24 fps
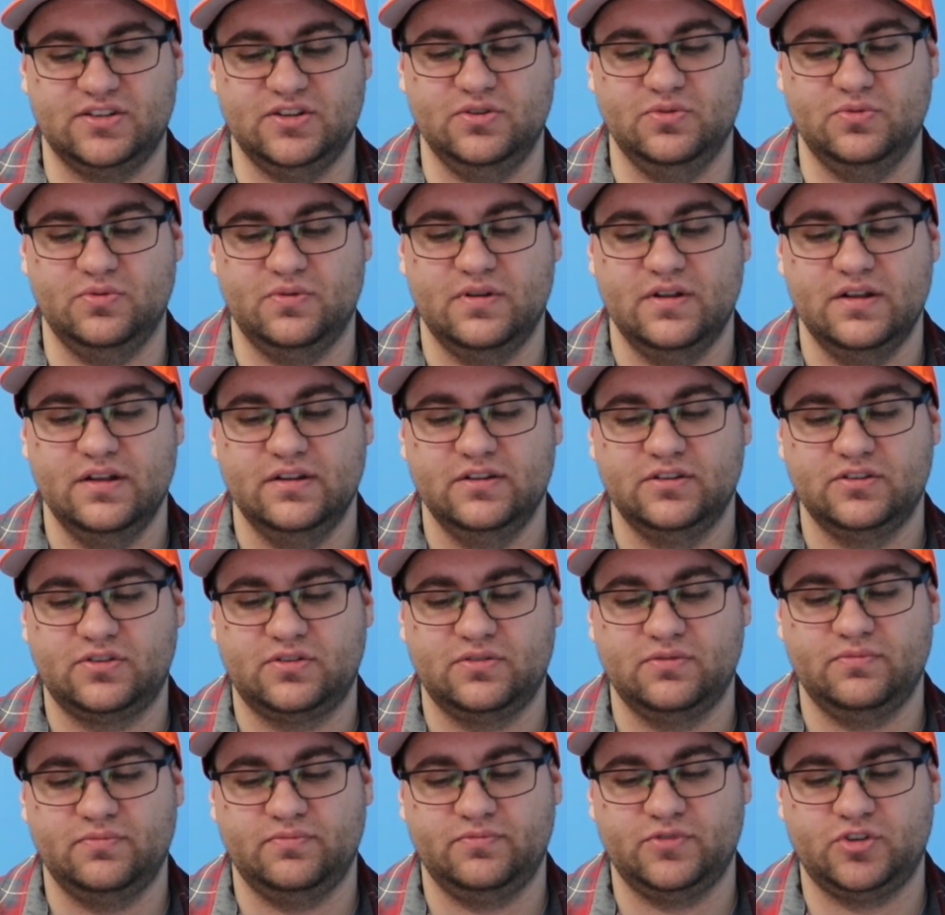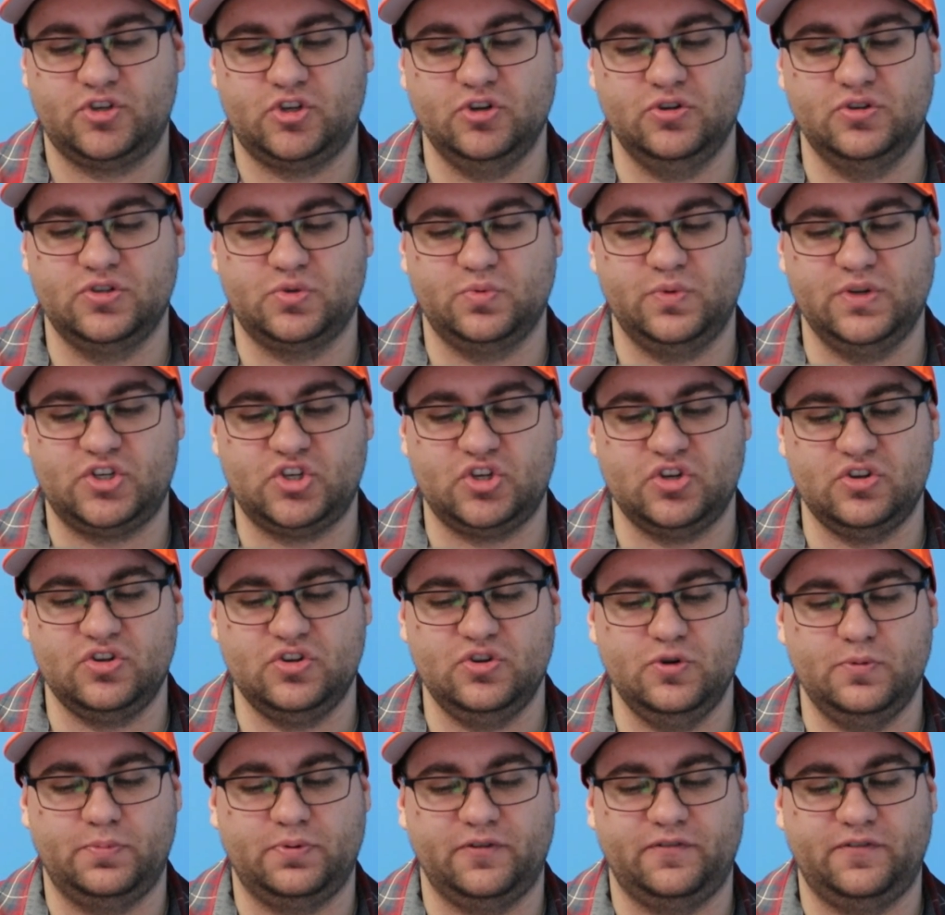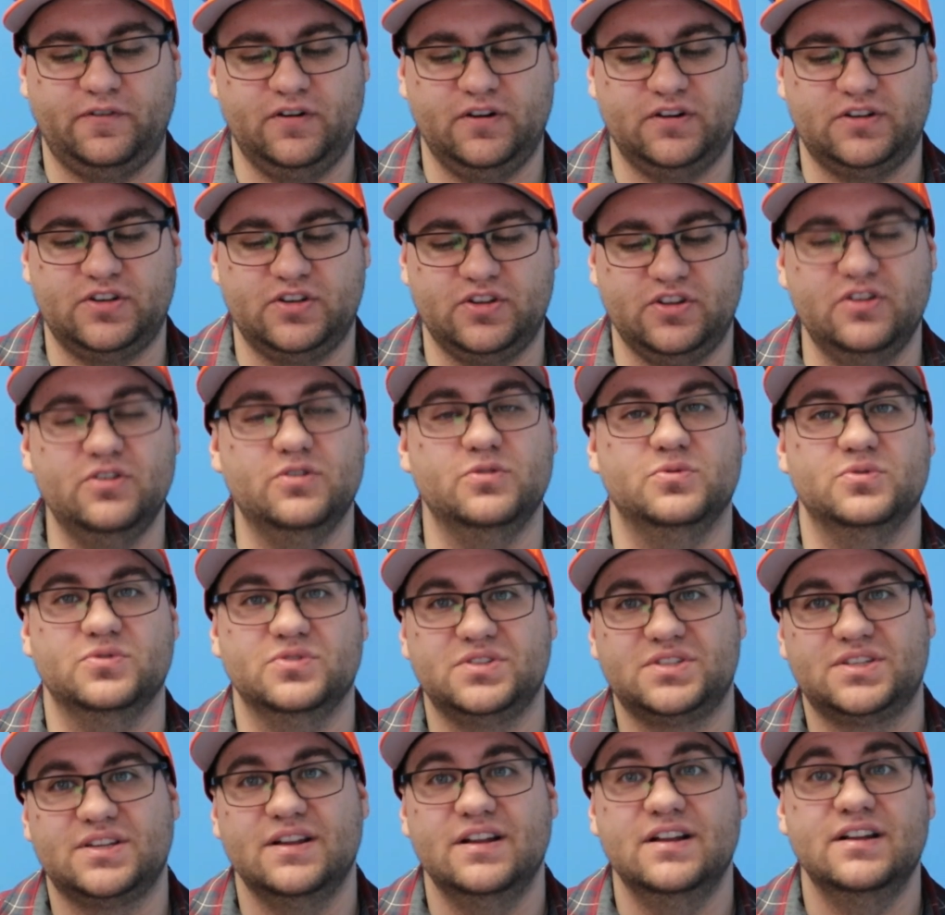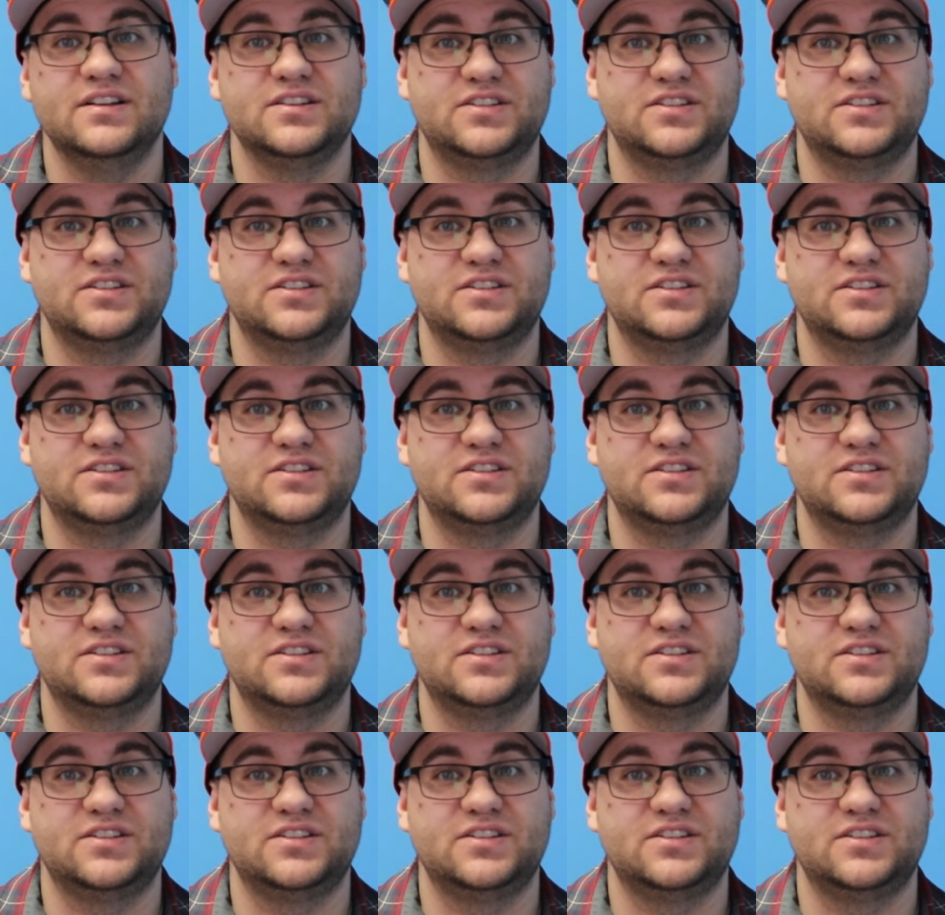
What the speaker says: You choose which you prefer to use.